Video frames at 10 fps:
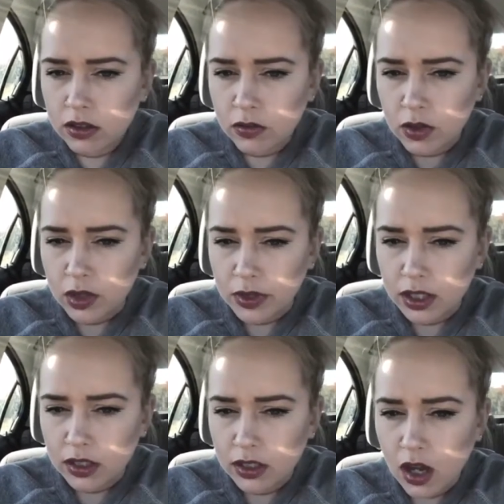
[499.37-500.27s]
What do you
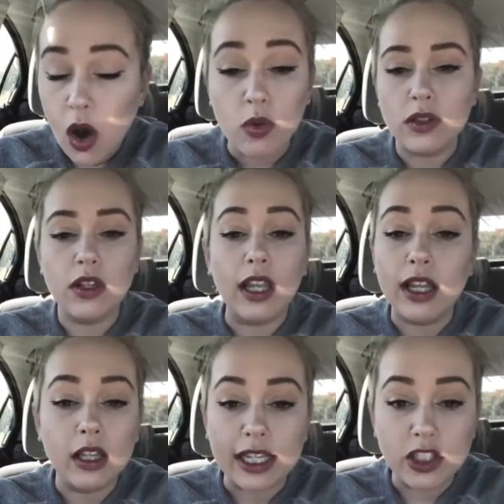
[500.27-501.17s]
mean? Oh,
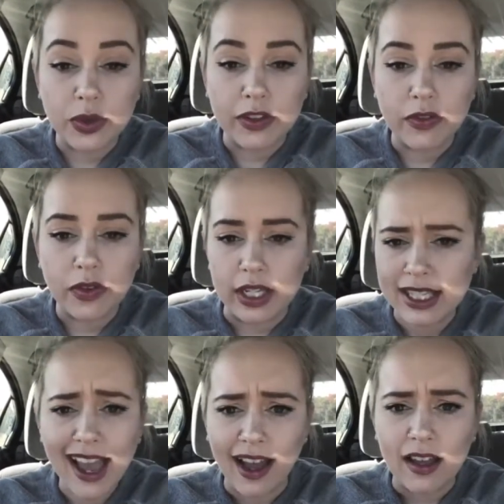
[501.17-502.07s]
doing it for free.
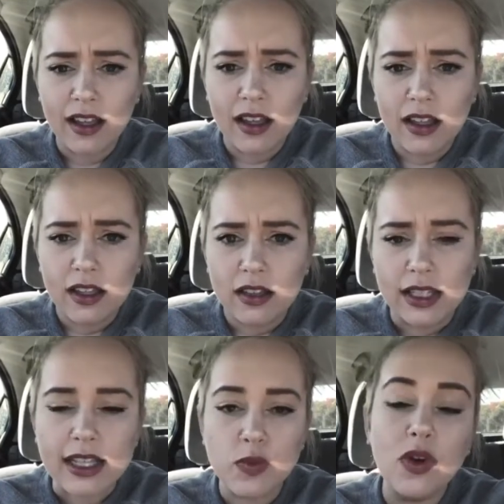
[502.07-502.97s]
Yeah.
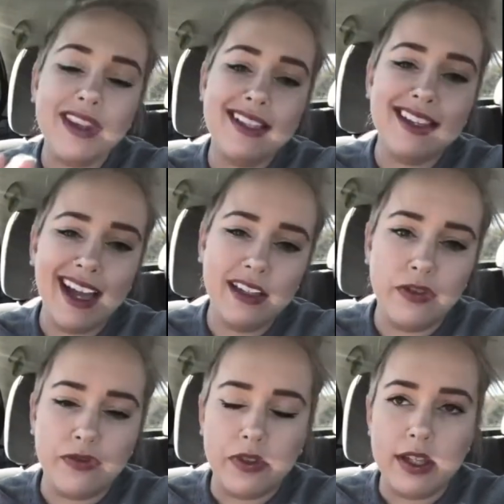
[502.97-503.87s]
That's kind
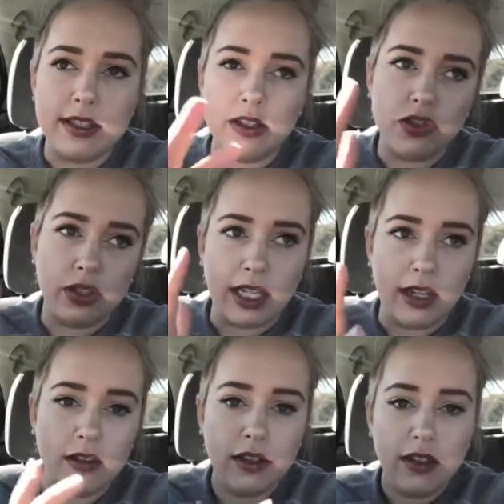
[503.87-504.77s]
of
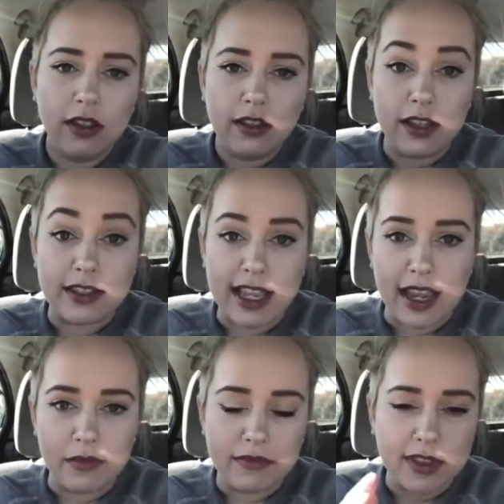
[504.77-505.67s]
essentially the
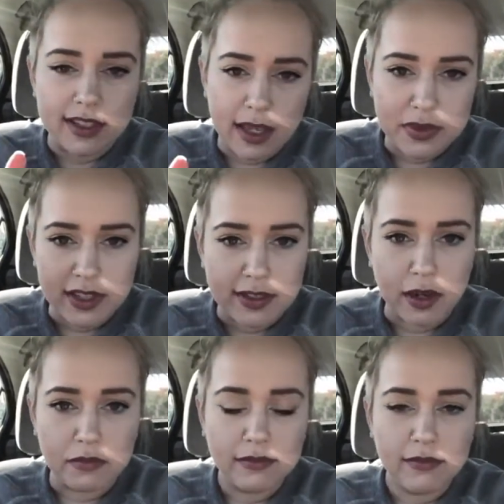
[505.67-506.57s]
same
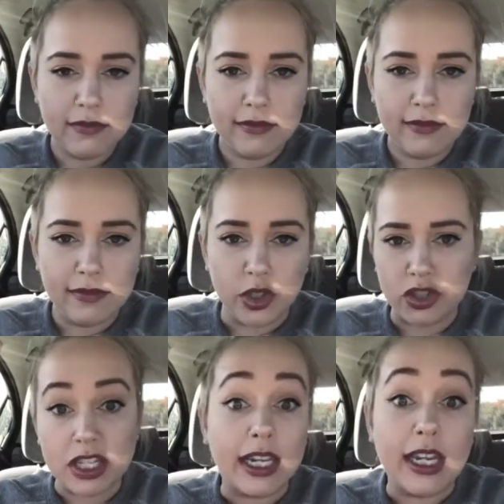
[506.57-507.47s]
system. You're
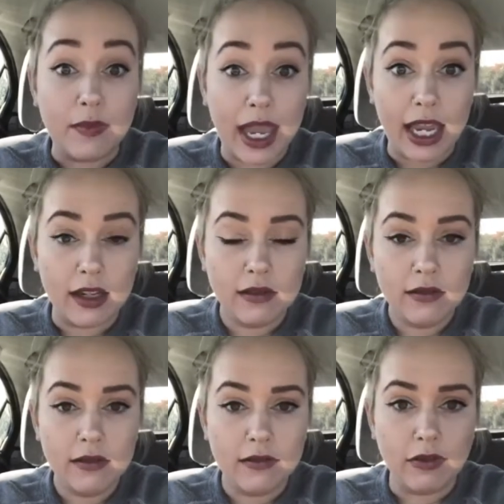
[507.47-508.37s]
just not getting paid,
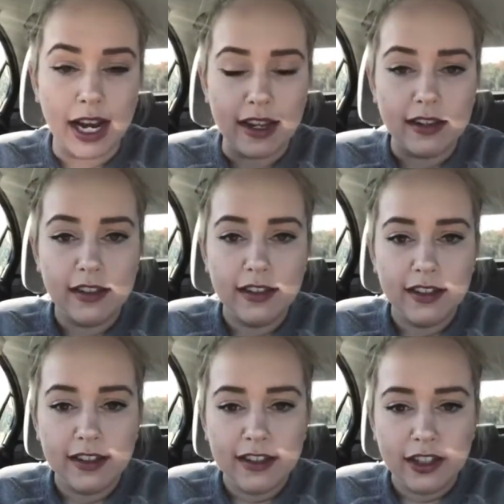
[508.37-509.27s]
right?
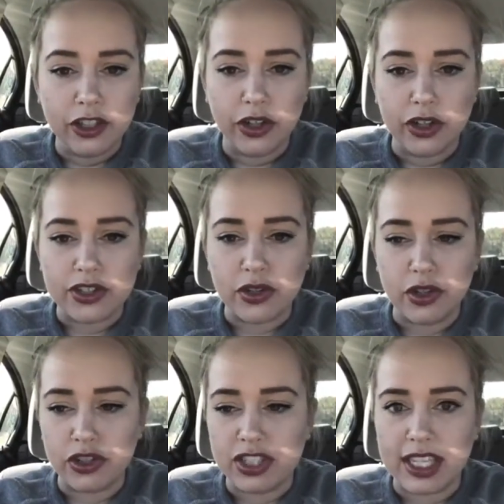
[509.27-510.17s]
You're
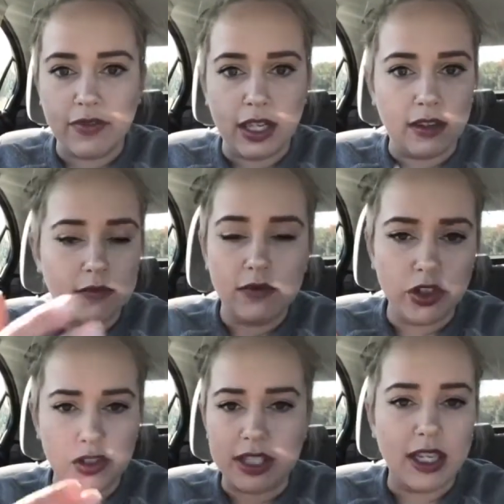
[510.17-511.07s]
just giving
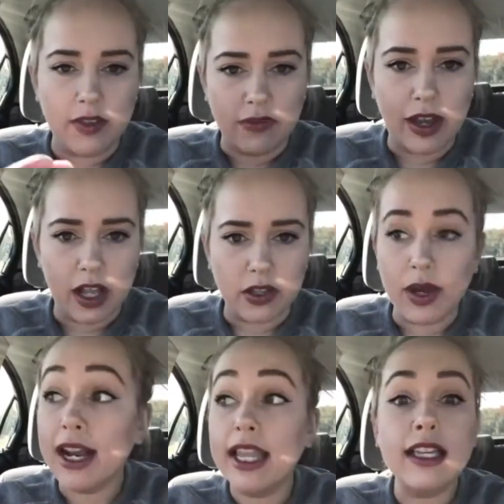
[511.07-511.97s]
value.
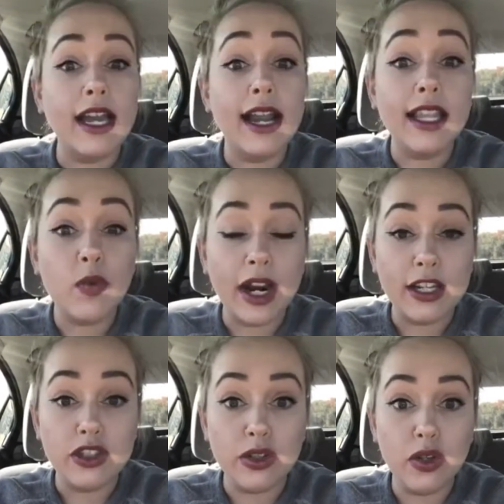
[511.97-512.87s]
Kind of like what
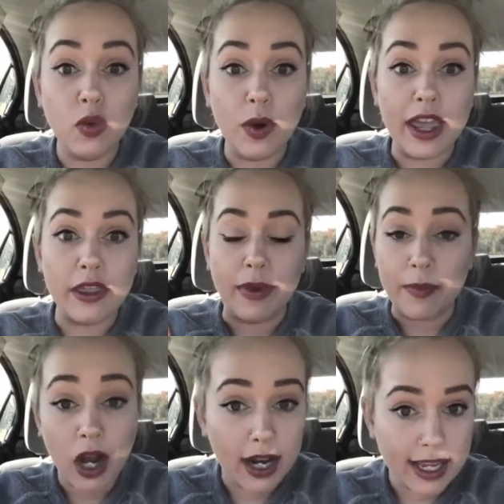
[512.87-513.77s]
I do with my
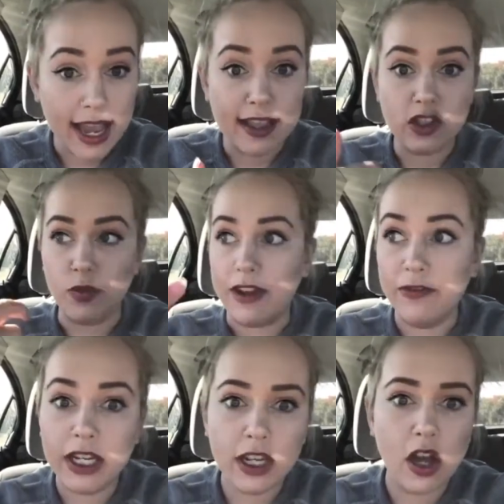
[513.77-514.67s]
podcasts or my
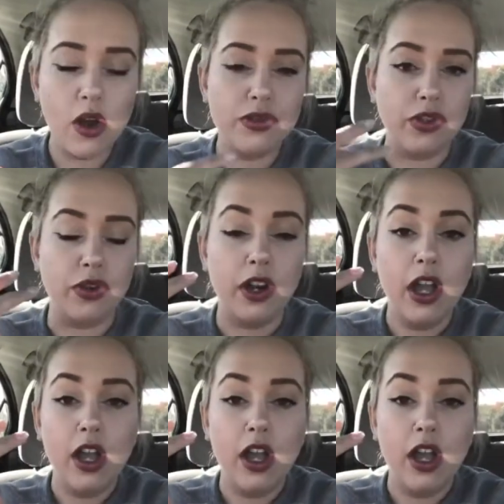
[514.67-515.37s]
videos or